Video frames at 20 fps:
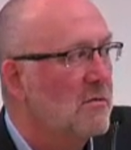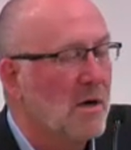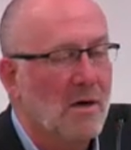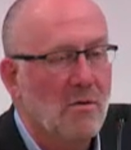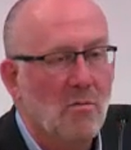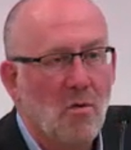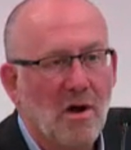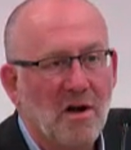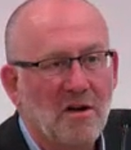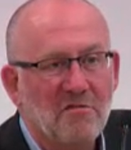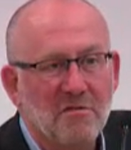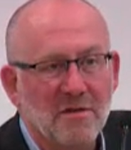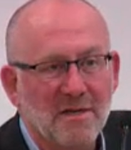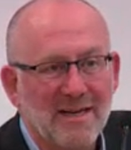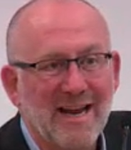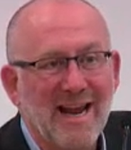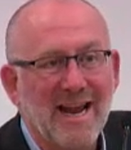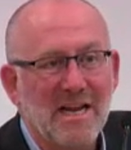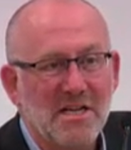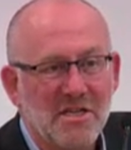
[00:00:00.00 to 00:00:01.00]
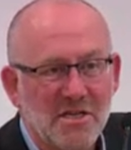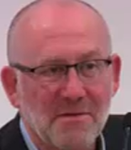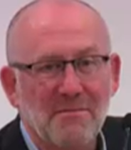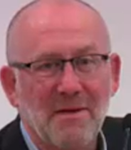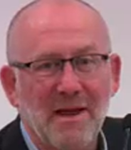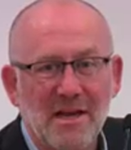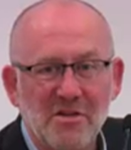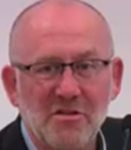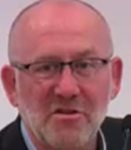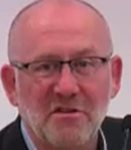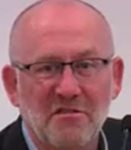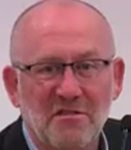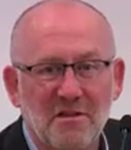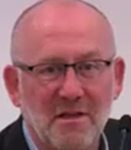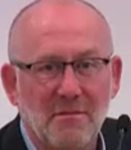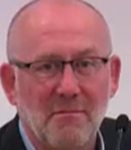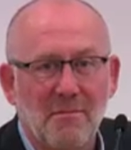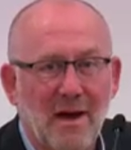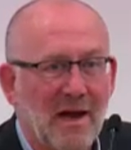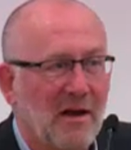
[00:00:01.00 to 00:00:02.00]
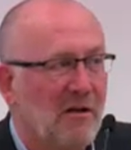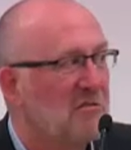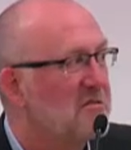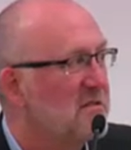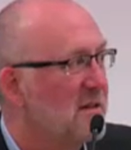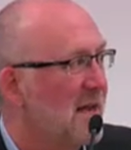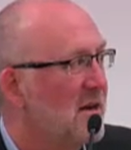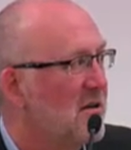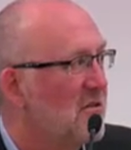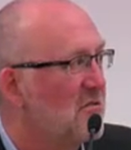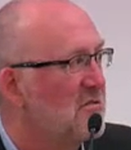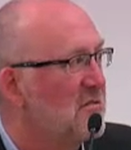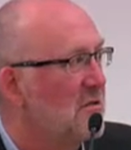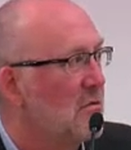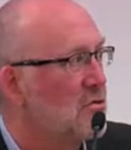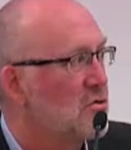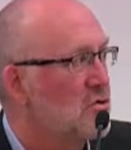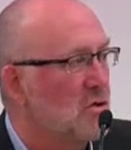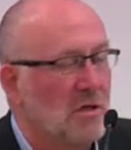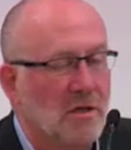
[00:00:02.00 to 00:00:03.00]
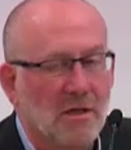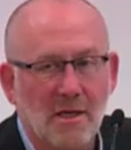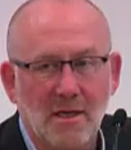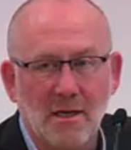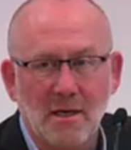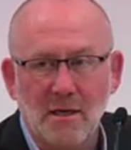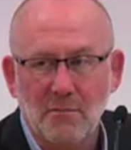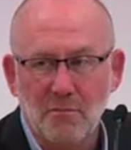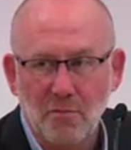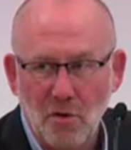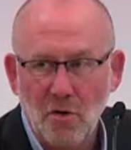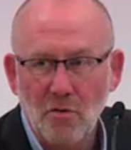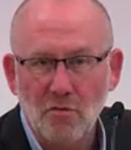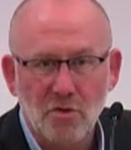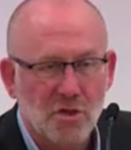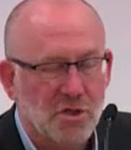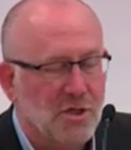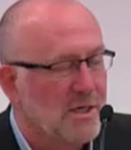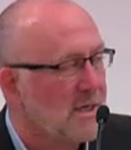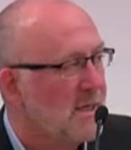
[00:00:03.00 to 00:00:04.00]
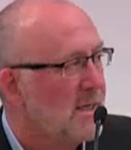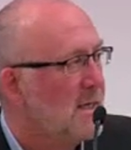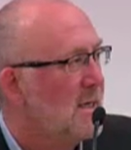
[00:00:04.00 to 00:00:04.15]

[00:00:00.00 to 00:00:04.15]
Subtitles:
One is engaging patients in the biopsychosocial approach,